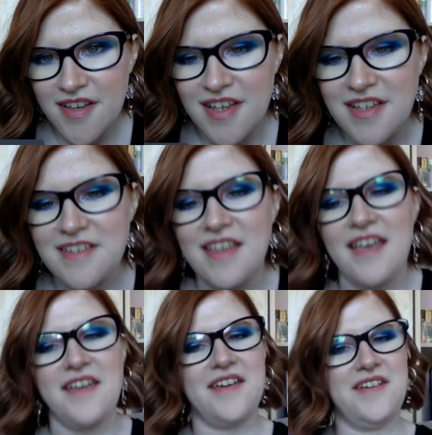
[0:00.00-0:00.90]
And it's
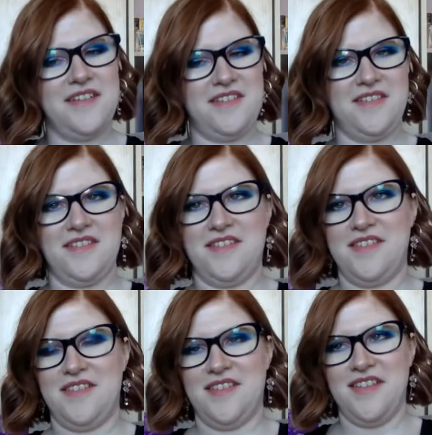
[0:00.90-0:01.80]
like,
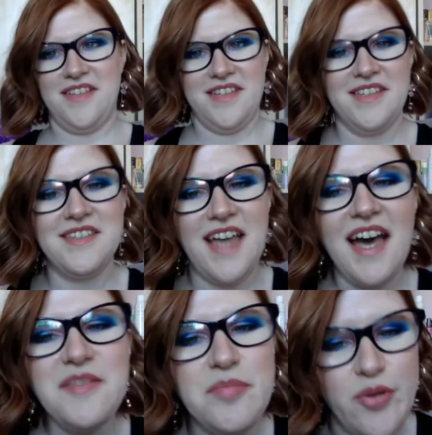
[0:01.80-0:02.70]

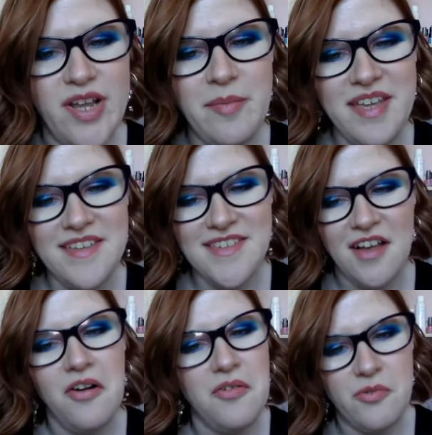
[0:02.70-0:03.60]
that premise
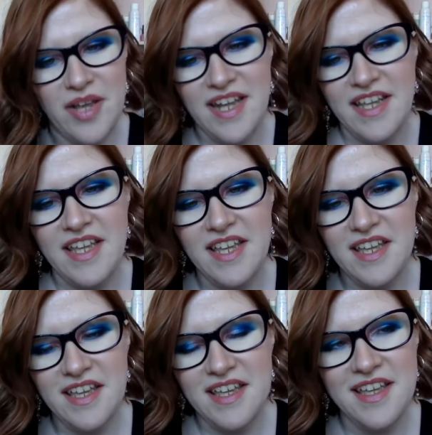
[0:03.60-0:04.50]

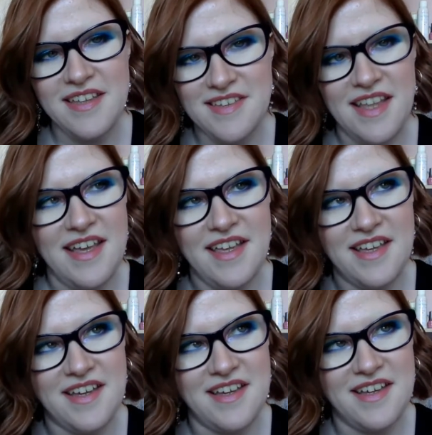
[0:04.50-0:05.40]
already is
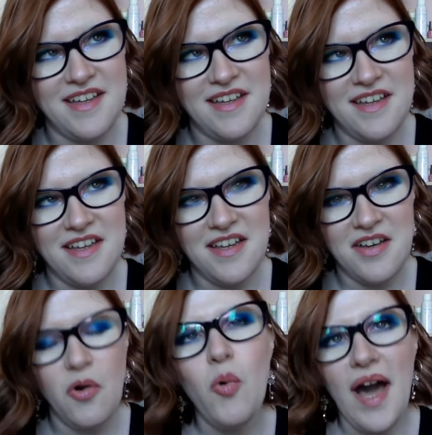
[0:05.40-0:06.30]
like,
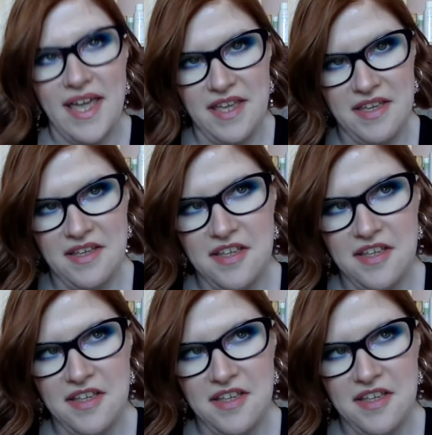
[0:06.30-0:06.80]
why?